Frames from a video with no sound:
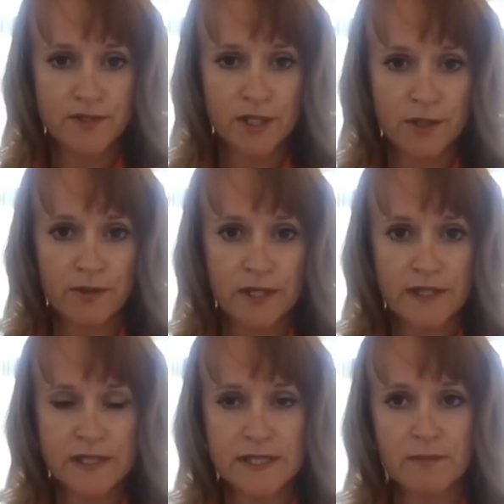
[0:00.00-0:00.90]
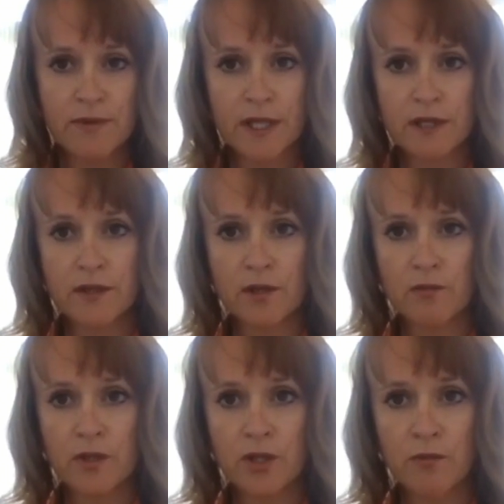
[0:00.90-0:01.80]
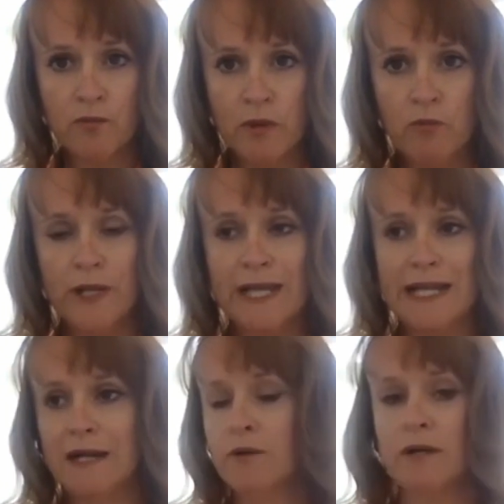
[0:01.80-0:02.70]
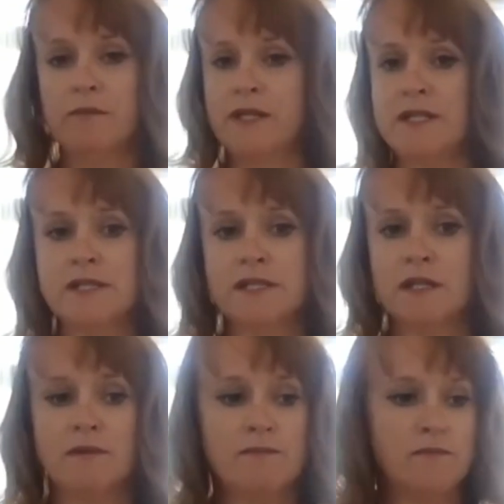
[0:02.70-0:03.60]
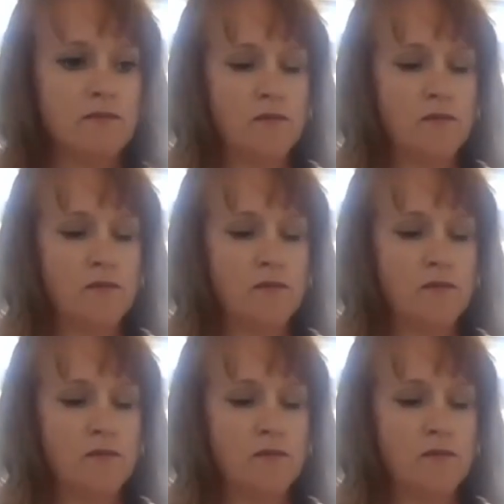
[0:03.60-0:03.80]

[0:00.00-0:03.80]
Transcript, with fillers: So that, that's something that we, you know, we, we allow companies to